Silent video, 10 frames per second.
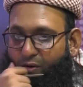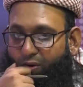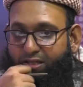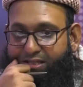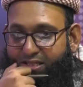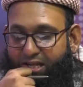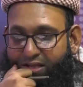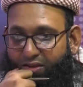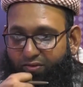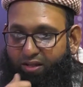what is the
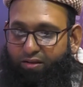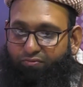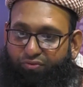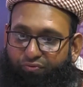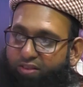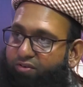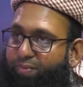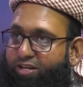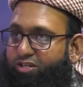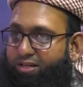strength of the, of the faith of
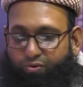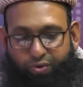my children?